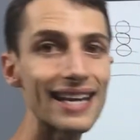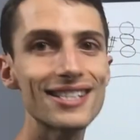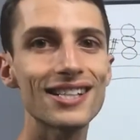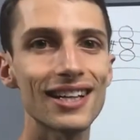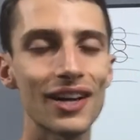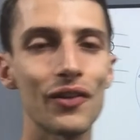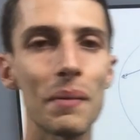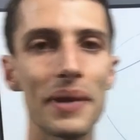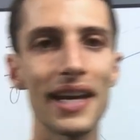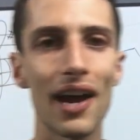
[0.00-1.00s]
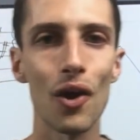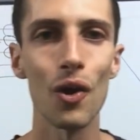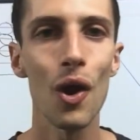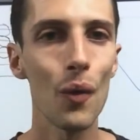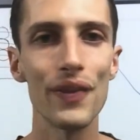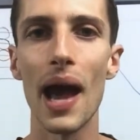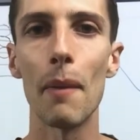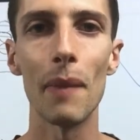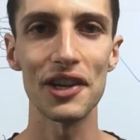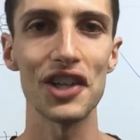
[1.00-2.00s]
instantly on the piano
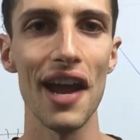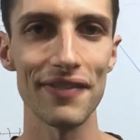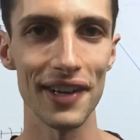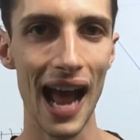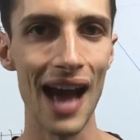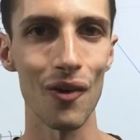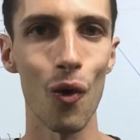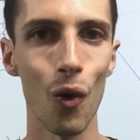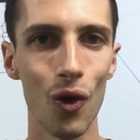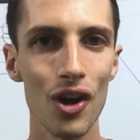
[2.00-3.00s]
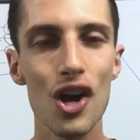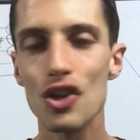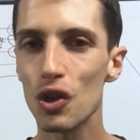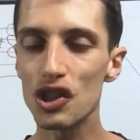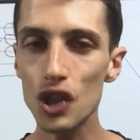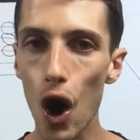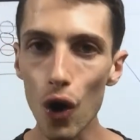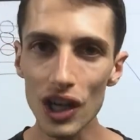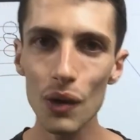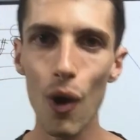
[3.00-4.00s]
without much effort at all. So it's
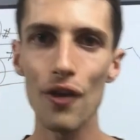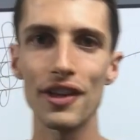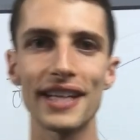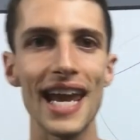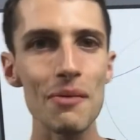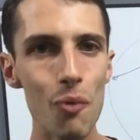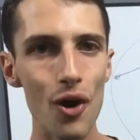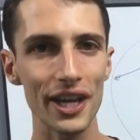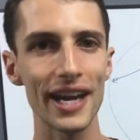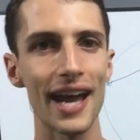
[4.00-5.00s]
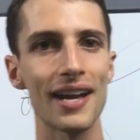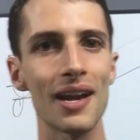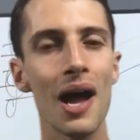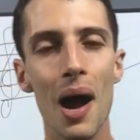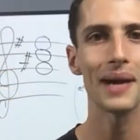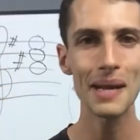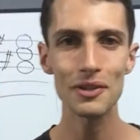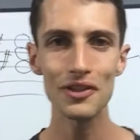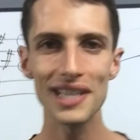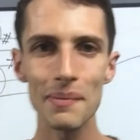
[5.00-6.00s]
totally worth it. Keep working at it. My
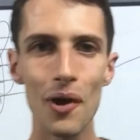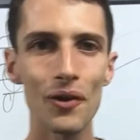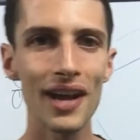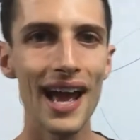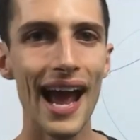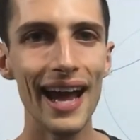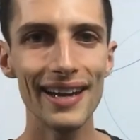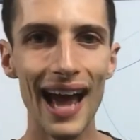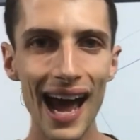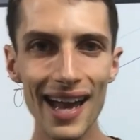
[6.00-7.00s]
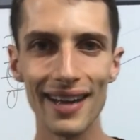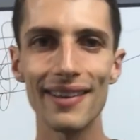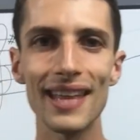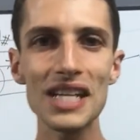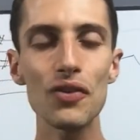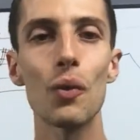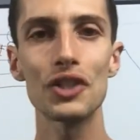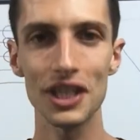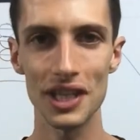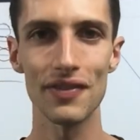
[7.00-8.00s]
name's Diebold, and hey, thanks for
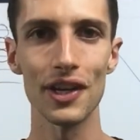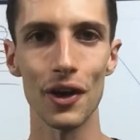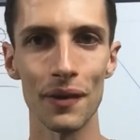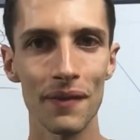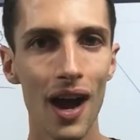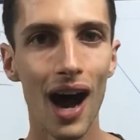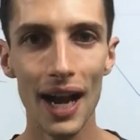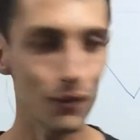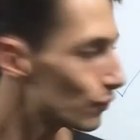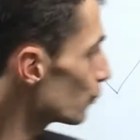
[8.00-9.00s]
watching this video. I